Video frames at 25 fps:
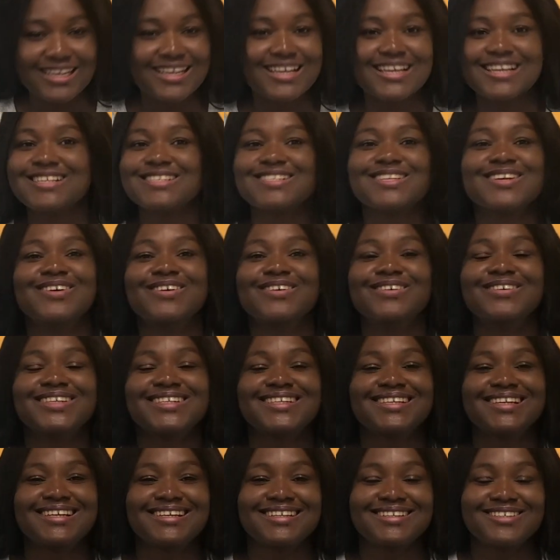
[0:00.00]
So
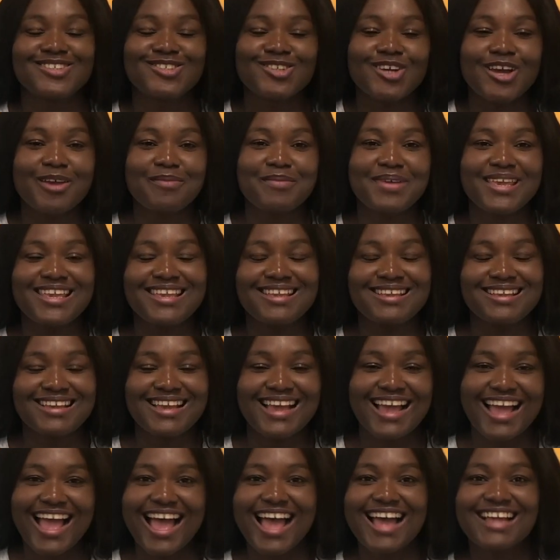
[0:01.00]
join me
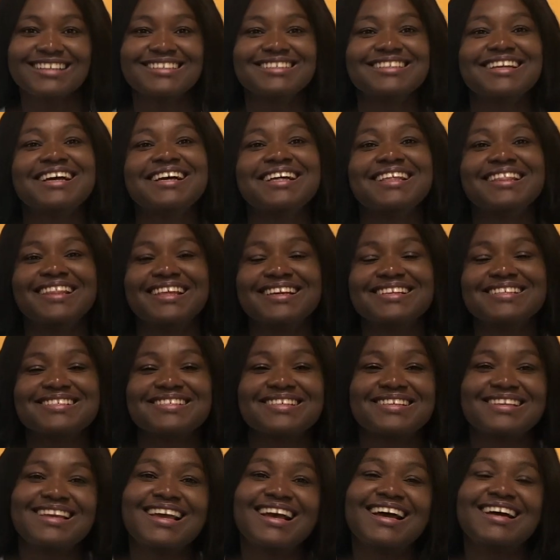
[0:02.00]
and let's
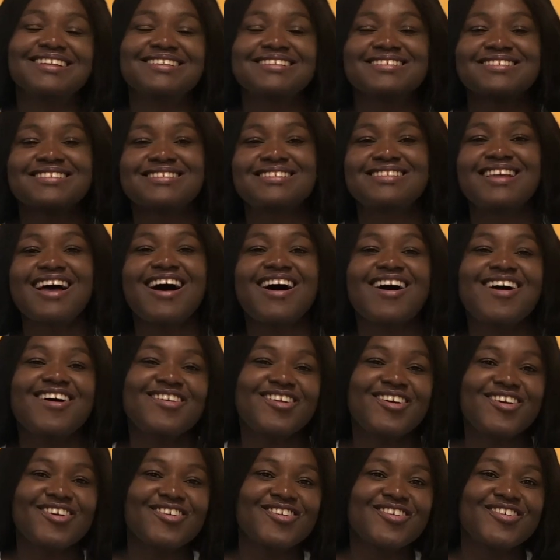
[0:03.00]
get
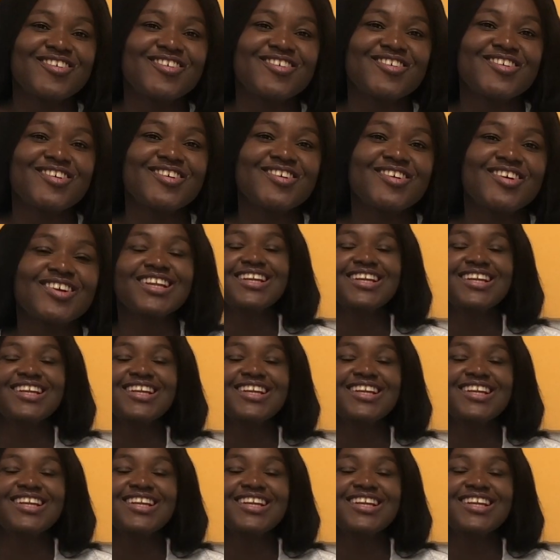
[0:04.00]
started.